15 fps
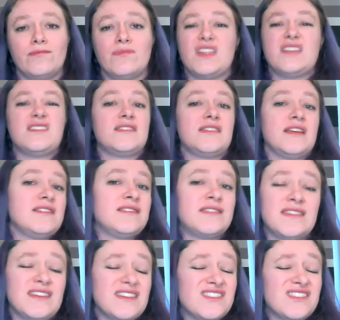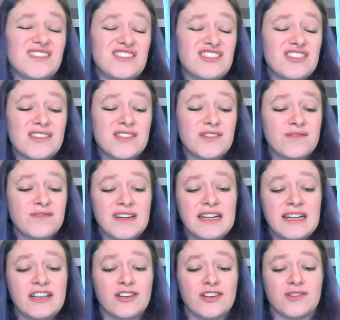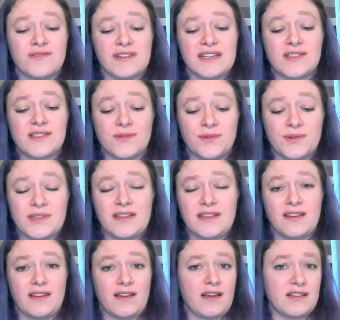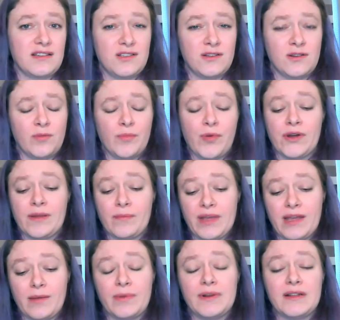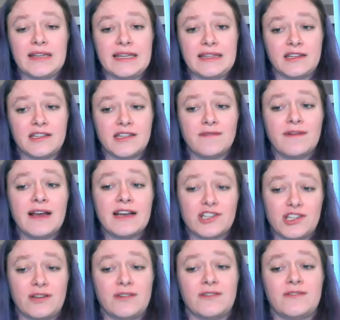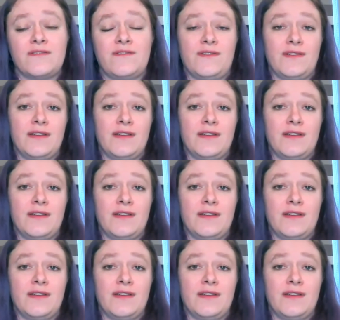It's just a really good resource that I do point people in the direction of,